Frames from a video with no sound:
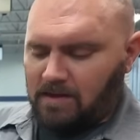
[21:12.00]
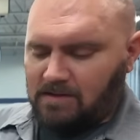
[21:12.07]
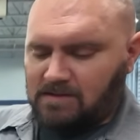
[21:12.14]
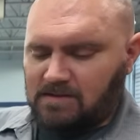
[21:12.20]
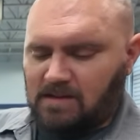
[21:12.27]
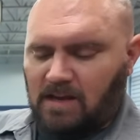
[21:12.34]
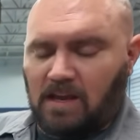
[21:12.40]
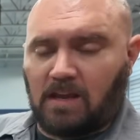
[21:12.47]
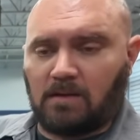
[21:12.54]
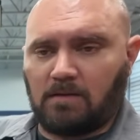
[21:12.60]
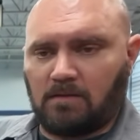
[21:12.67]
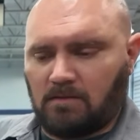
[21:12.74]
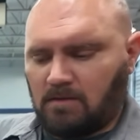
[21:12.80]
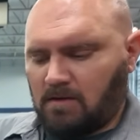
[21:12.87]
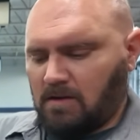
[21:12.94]
this
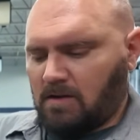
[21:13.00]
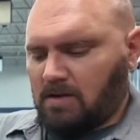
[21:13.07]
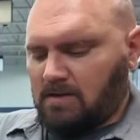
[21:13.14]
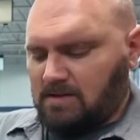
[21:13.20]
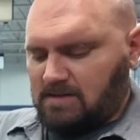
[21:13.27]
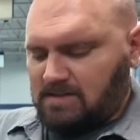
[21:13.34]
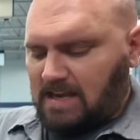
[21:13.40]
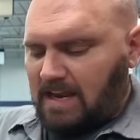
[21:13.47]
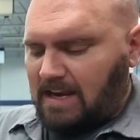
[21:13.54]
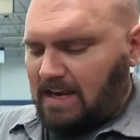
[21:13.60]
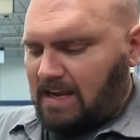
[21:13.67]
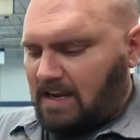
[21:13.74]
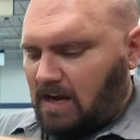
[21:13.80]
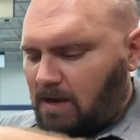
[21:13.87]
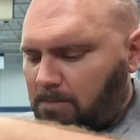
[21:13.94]
and setting
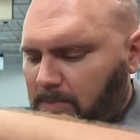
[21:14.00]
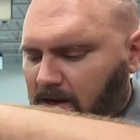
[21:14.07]
it up,